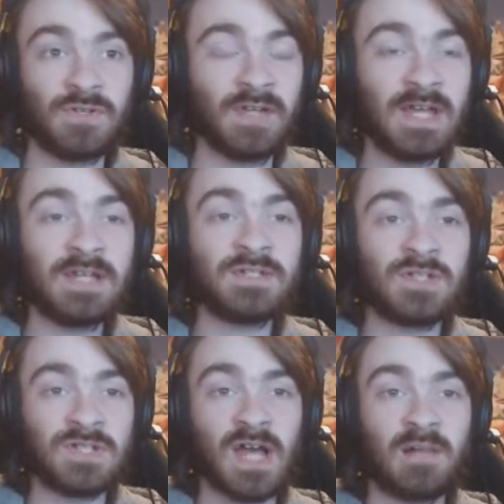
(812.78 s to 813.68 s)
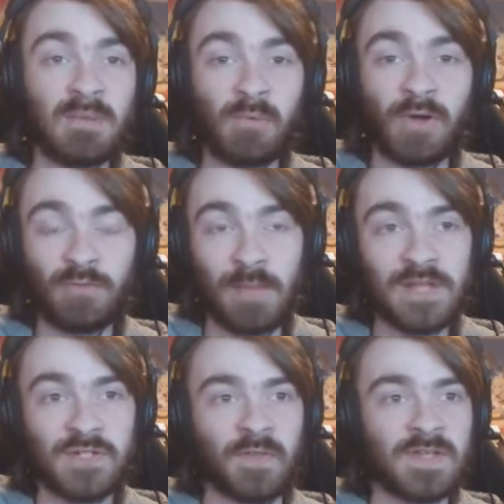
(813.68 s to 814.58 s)
You need to tell me more
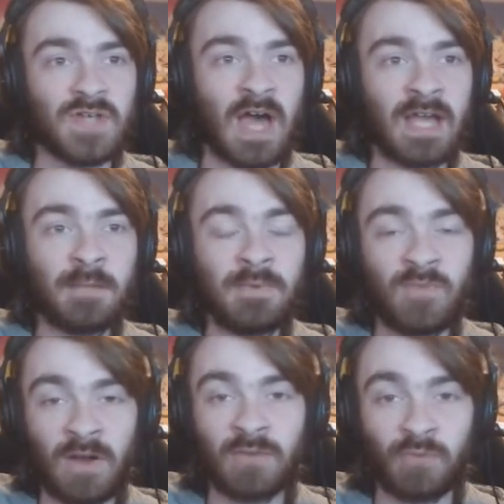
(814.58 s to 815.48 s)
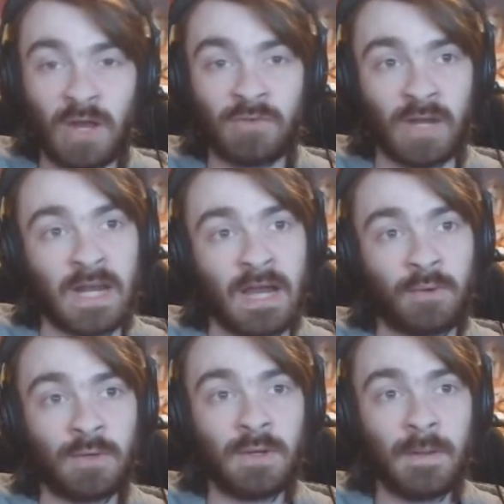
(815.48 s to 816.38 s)
information on this. I could be very afraid right now,
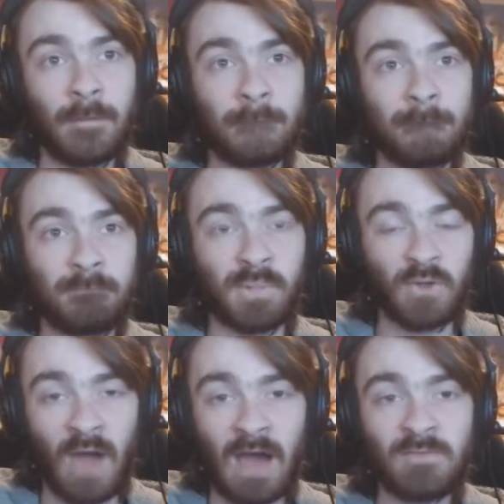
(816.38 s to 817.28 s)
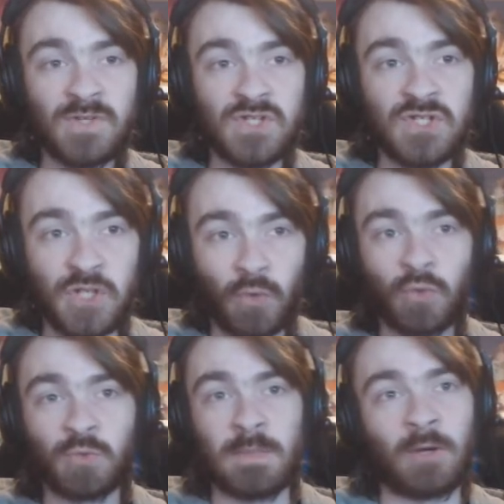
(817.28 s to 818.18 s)
but you haven't sold
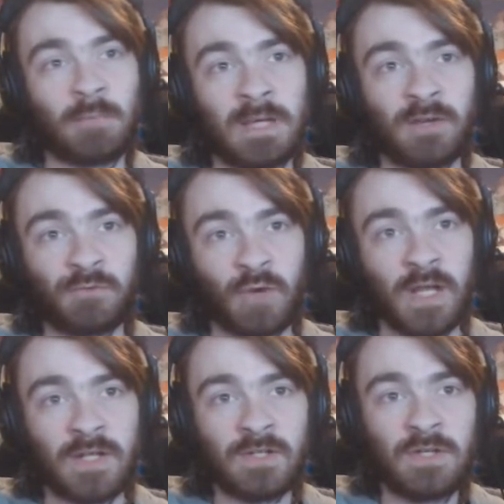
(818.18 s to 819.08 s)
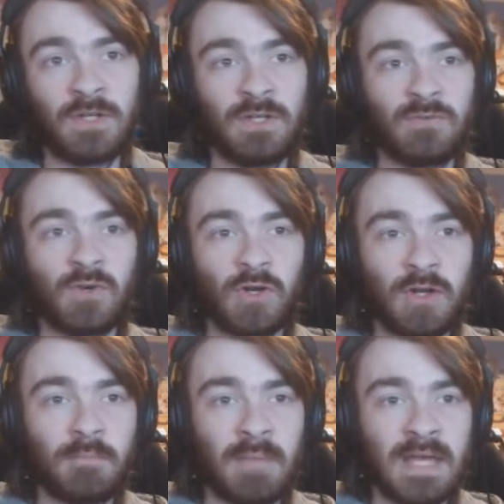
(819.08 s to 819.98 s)
me on being afraid. You've got
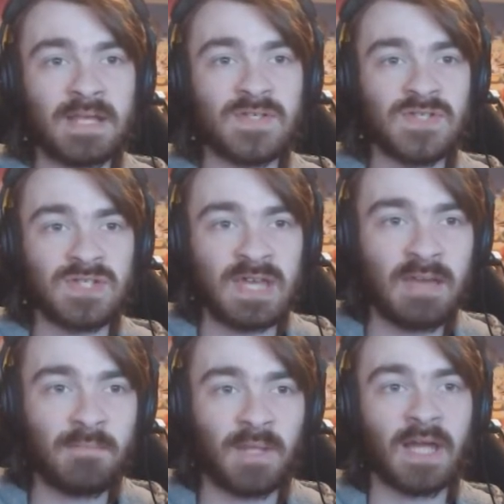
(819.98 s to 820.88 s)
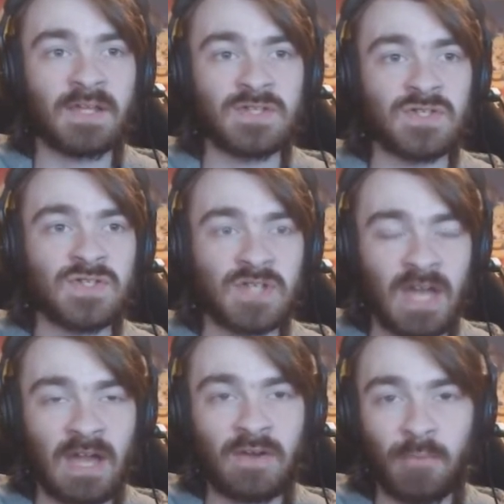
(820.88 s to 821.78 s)
to make it seem like there's a
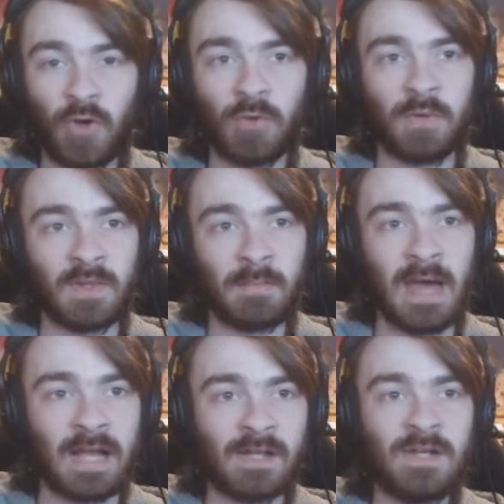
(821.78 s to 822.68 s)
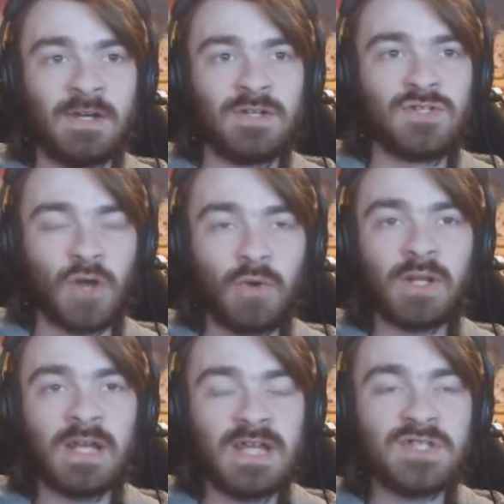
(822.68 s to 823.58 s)
scary Pokemon in the back.
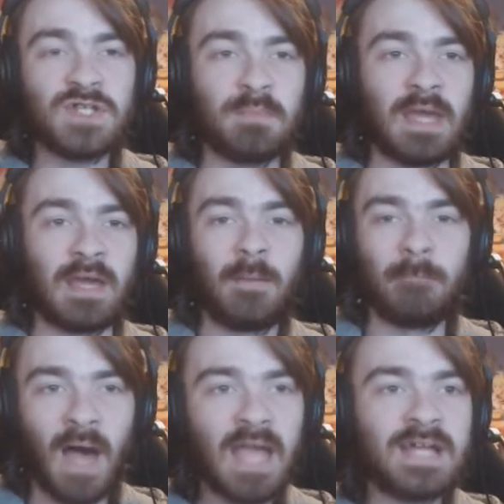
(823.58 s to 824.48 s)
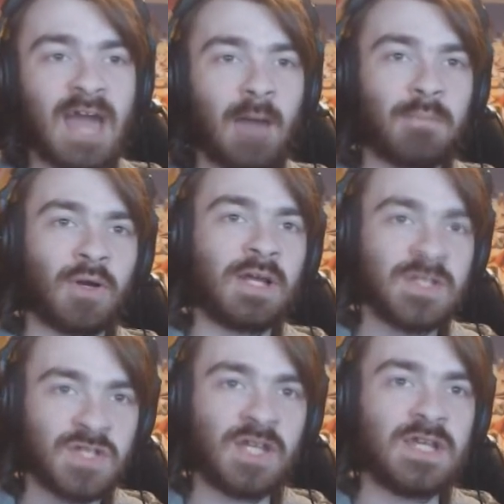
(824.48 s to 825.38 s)
Don't kinesis me. My Kadabra
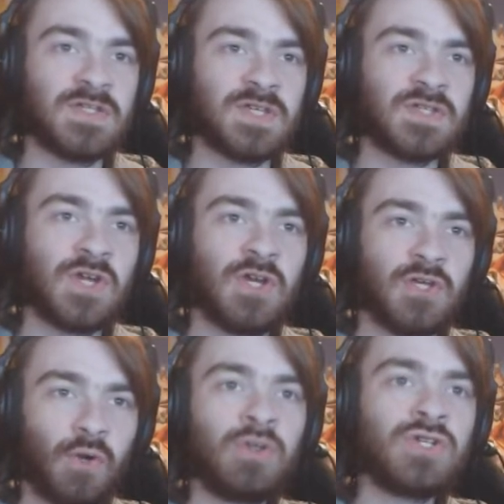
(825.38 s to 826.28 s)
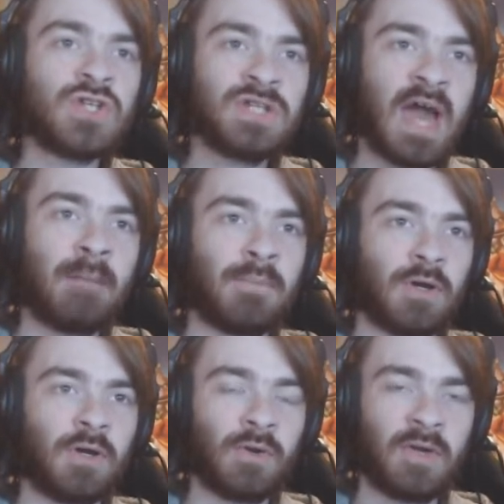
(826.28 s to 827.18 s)
is kinesis. You're just
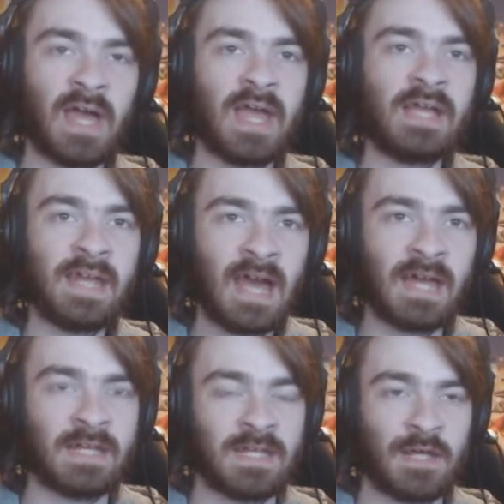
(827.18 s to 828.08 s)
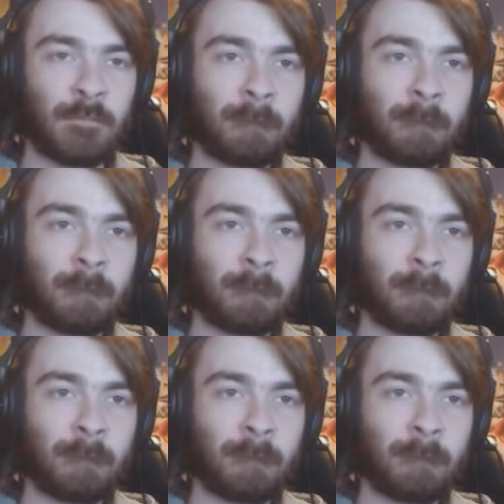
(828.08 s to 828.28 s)
Kadabra, okay? Get out of here.